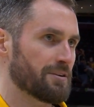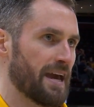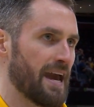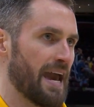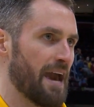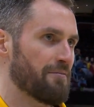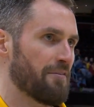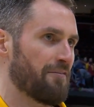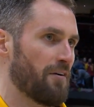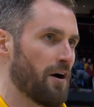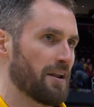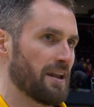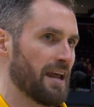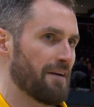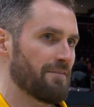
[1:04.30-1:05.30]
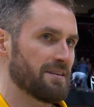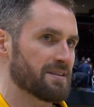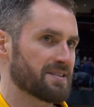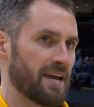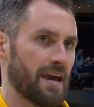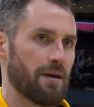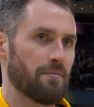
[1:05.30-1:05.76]
day, having fun and having the
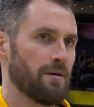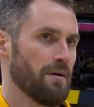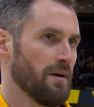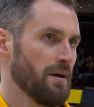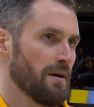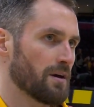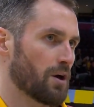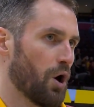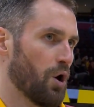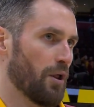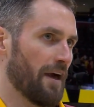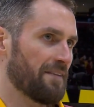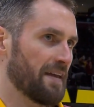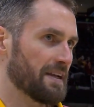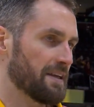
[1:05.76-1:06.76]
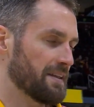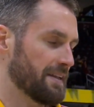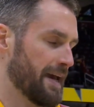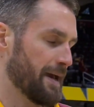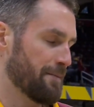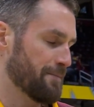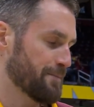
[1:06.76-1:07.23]
same goal at the end of the
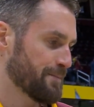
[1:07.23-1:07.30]
day.